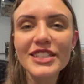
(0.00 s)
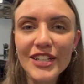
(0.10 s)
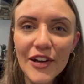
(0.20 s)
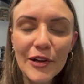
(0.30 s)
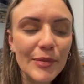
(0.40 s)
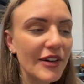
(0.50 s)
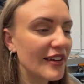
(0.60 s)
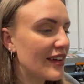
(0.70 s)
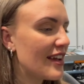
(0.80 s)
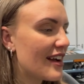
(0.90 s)
the
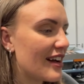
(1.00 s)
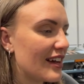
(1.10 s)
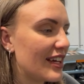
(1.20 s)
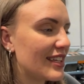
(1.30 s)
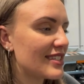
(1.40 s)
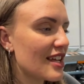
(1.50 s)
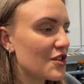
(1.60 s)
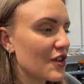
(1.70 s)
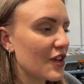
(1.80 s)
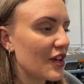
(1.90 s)
Cobra. It's
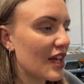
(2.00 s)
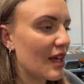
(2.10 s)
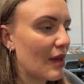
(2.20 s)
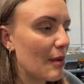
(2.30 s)
such a